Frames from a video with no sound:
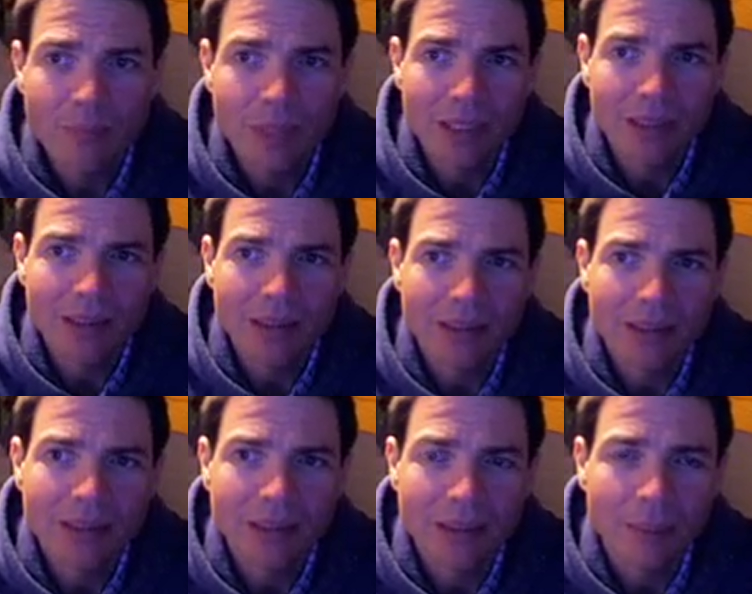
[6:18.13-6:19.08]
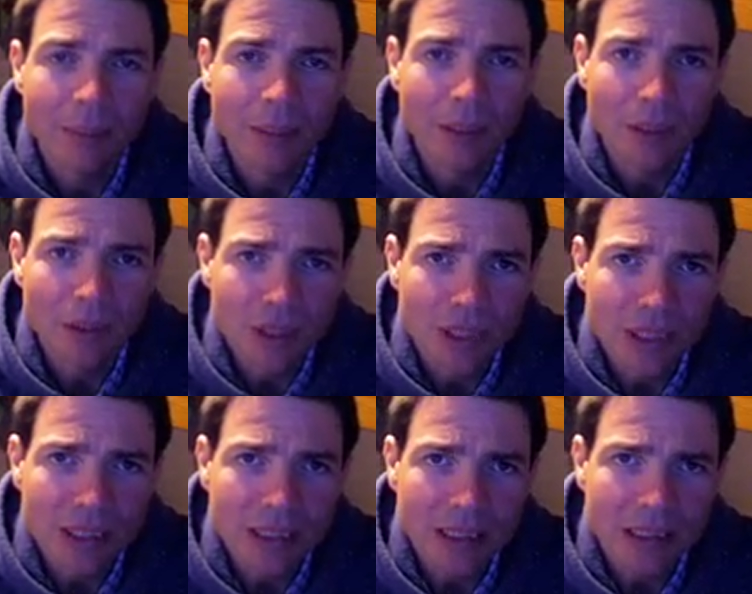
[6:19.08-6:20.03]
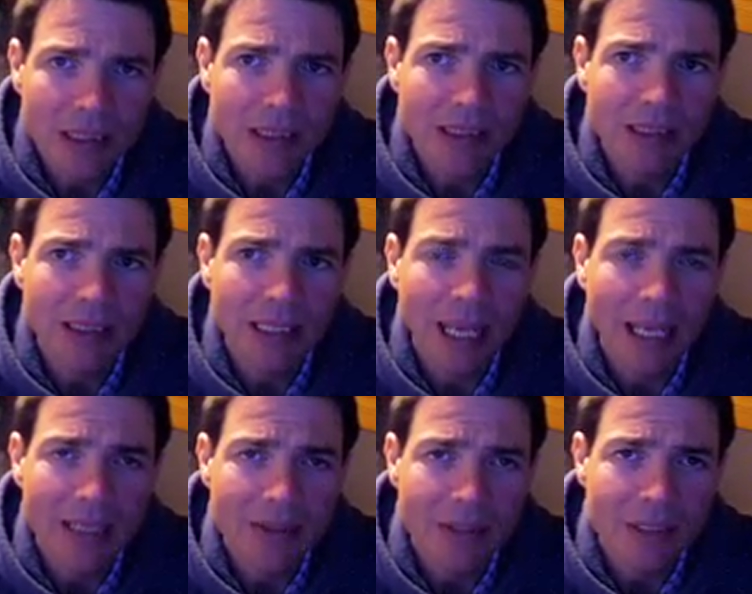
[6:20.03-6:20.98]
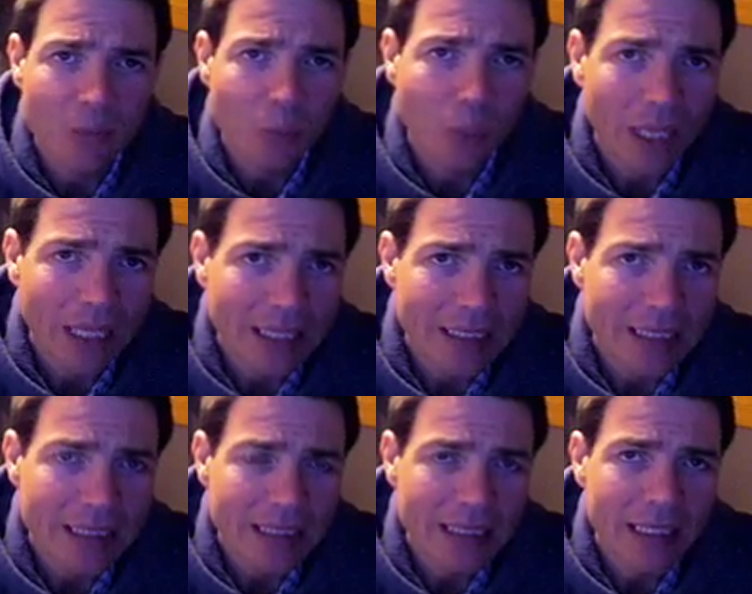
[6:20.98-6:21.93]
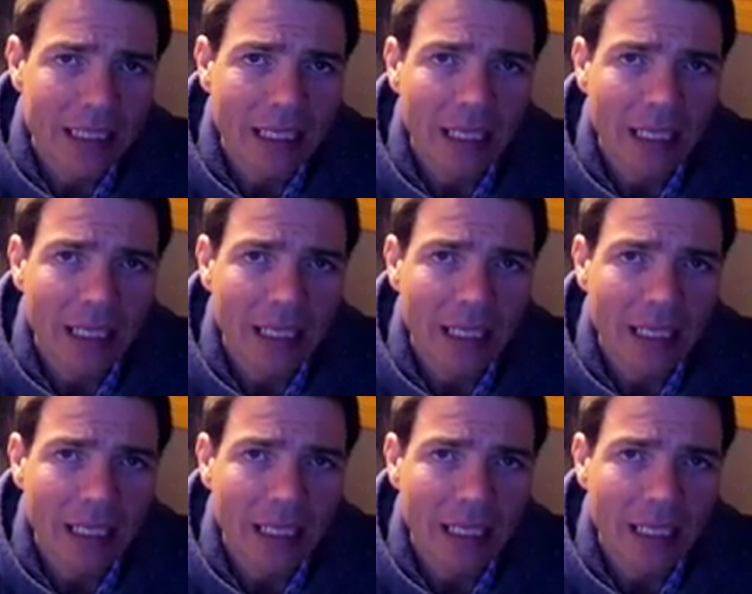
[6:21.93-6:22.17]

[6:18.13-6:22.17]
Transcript: but the pollution, the hazardous waste,